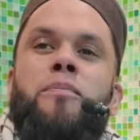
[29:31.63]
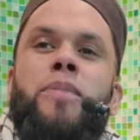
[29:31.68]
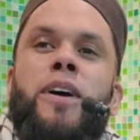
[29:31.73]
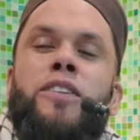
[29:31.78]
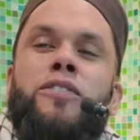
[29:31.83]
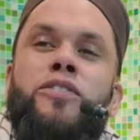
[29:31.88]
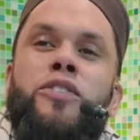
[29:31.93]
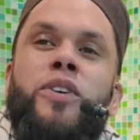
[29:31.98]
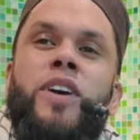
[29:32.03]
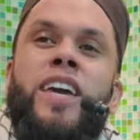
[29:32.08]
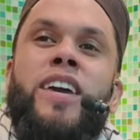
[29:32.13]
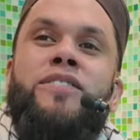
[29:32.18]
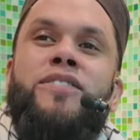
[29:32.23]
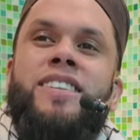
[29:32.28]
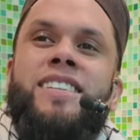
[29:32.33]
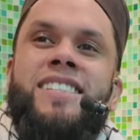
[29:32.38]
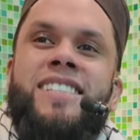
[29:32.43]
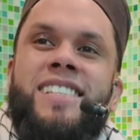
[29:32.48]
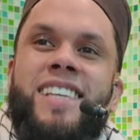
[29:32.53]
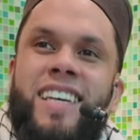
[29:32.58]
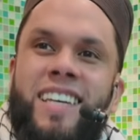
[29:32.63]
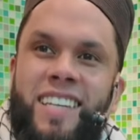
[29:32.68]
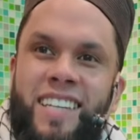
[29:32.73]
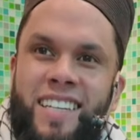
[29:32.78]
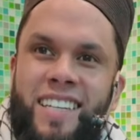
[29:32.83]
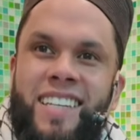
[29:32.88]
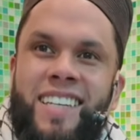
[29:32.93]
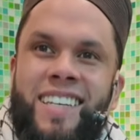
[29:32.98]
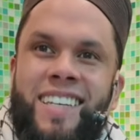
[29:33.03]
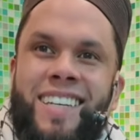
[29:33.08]
But for heaven's
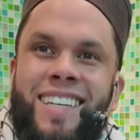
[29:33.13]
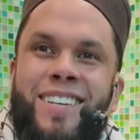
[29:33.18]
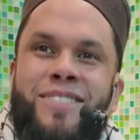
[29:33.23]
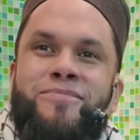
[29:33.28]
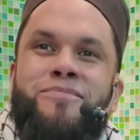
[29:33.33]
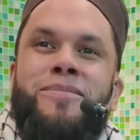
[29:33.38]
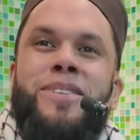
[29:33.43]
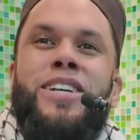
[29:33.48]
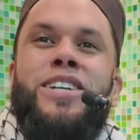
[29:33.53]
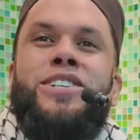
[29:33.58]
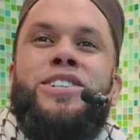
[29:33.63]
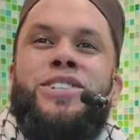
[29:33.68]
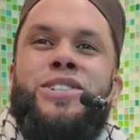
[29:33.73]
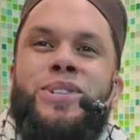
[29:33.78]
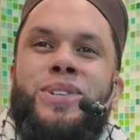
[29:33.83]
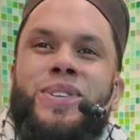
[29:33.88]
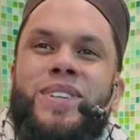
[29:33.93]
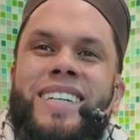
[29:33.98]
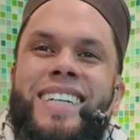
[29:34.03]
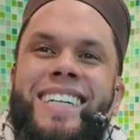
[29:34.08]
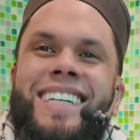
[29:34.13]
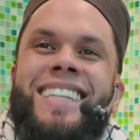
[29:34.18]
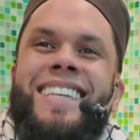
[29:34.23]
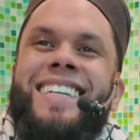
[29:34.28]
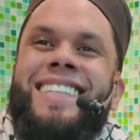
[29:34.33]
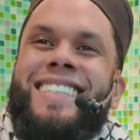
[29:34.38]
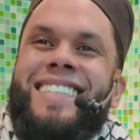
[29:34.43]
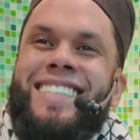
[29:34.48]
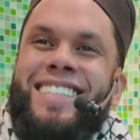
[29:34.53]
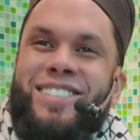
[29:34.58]
sake, make sure
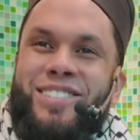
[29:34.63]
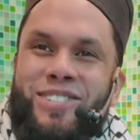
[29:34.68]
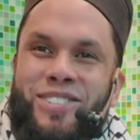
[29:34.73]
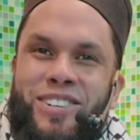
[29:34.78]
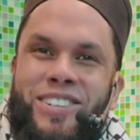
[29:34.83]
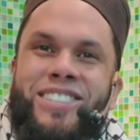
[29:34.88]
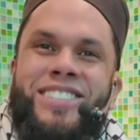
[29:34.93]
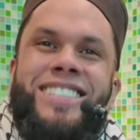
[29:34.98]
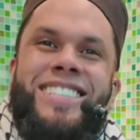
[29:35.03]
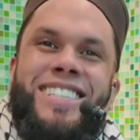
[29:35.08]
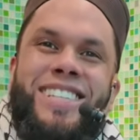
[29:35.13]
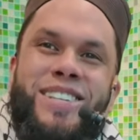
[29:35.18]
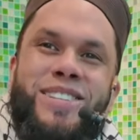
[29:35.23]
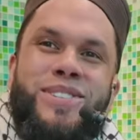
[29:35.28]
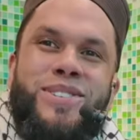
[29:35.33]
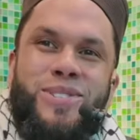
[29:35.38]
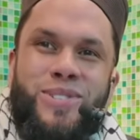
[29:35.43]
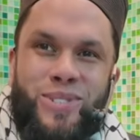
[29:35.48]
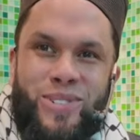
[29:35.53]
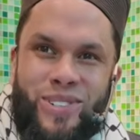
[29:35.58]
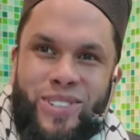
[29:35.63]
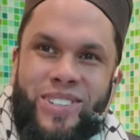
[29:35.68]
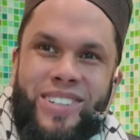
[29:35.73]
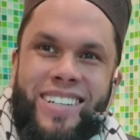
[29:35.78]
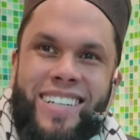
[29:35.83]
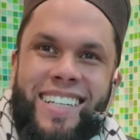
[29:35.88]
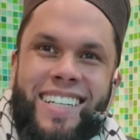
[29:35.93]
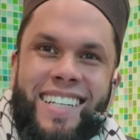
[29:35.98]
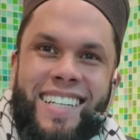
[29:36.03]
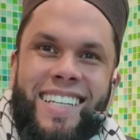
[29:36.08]
that it is not see-through.
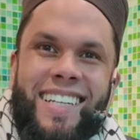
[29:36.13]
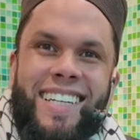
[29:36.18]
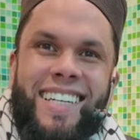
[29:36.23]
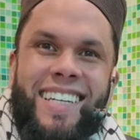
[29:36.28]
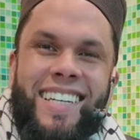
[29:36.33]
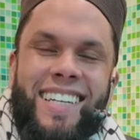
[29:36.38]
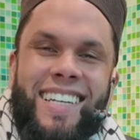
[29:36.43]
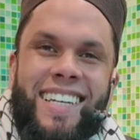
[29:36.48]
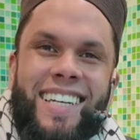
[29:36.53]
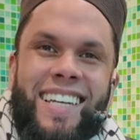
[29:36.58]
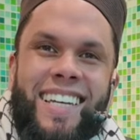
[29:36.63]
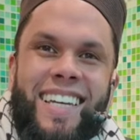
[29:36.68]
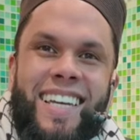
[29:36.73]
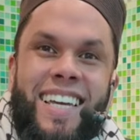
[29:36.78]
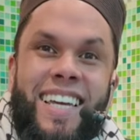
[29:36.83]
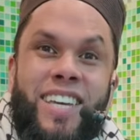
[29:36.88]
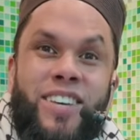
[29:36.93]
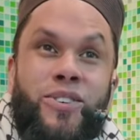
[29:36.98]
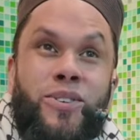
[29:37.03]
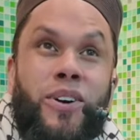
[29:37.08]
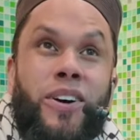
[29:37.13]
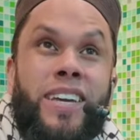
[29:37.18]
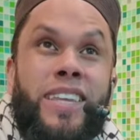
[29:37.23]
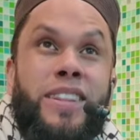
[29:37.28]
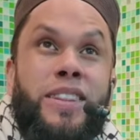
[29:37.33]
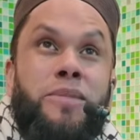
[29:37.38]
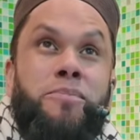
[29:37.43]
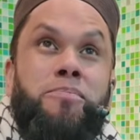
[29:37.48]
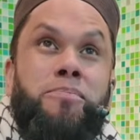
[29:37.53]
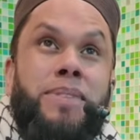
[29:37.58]
You are
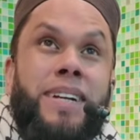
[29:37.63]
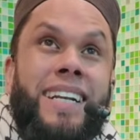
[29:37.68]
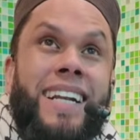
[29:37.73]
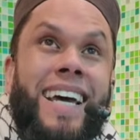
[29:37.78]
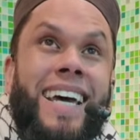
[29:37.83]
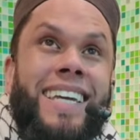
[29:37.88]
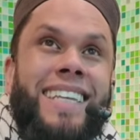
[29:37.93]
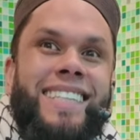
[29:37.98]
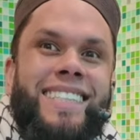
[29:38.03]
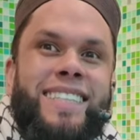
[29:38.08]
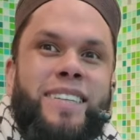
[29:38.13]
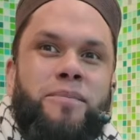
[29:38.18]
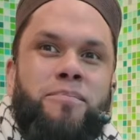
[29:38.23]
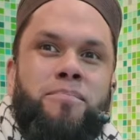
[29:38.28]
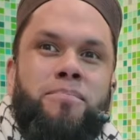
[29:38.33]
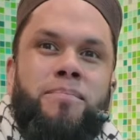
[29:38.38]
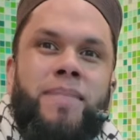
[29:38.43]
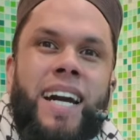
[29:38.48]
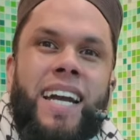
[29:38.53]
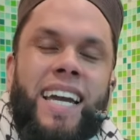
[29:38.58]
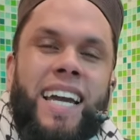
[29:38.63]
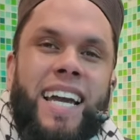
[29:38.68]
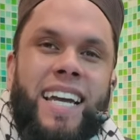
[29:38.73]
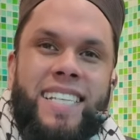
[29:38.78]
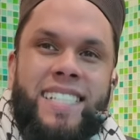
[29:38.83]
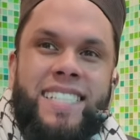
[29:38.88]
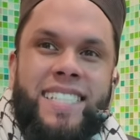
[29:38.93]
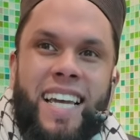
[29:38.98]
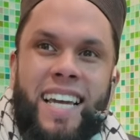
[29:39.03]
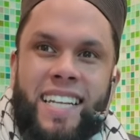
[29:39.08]
in the bright Makkah
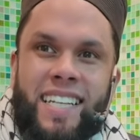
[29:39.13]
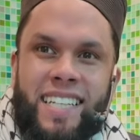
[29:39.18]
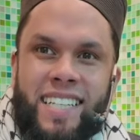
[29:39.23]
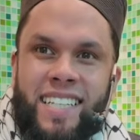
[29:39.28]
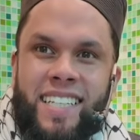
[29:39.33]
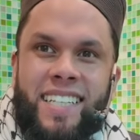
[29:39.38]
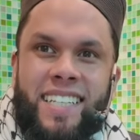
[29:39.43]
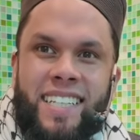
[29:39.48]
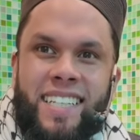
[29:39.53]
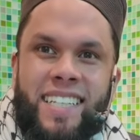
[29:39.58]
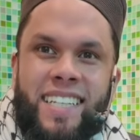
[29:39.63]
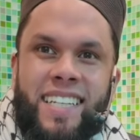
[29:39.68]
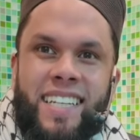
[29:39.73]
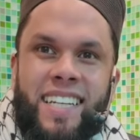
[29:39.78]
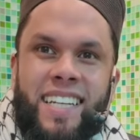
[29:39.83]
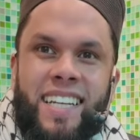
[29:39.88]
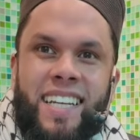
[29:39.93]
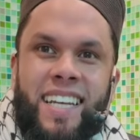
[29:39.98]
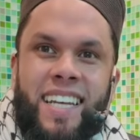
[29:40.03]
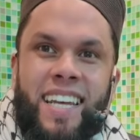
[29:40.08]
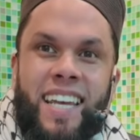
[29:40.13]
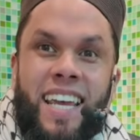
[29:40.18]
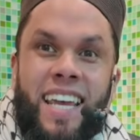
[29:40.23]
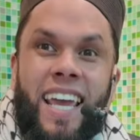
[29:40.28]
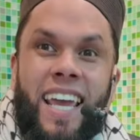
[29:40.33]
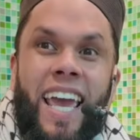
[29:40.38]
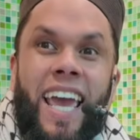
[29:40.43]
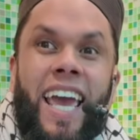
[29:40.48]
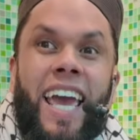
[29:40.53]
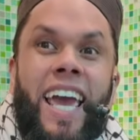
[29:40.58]
sun,
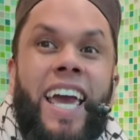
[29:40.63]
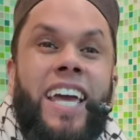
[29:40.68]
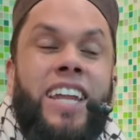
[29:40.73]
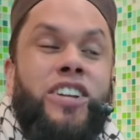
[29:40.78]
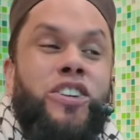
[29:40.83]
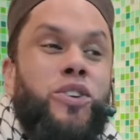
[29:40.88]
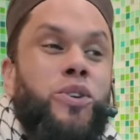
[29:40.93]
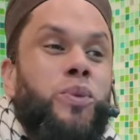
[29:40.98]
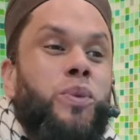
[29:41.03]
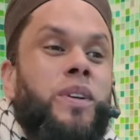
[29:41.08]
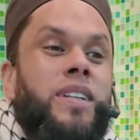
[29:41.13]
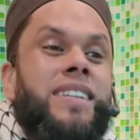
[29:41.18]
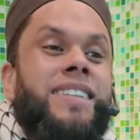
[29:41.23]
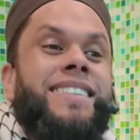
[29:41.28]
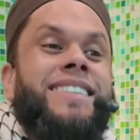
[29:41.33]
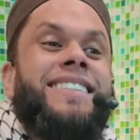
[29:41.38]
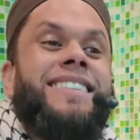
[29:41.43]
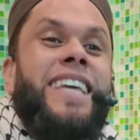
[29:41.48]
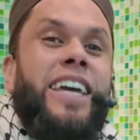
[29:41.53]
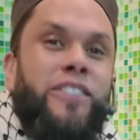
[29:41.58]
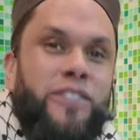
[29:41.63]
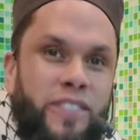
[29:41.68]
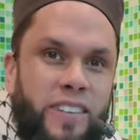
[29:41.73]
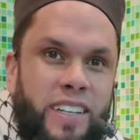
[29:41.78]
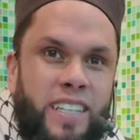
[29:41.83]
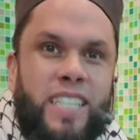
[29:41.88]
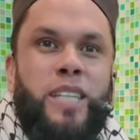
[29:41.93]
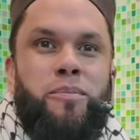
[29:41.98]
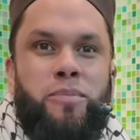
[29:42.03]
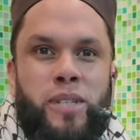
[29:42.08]
and you will
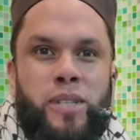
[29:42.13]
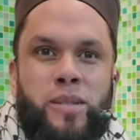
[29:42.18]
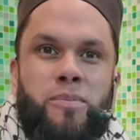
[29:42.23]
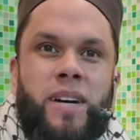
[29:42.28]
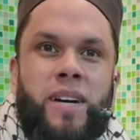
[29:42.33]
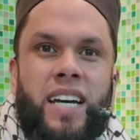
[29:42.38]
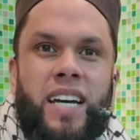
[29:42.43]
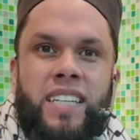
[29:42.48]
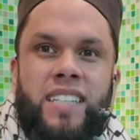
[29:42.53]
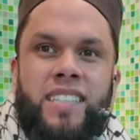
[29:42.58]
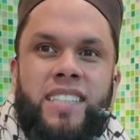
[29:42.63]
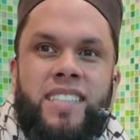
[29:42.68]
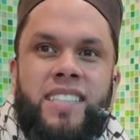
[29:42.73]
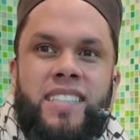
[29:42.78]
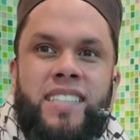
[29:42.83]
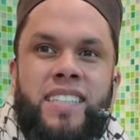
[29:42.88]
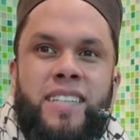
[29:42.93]
definitely perspire.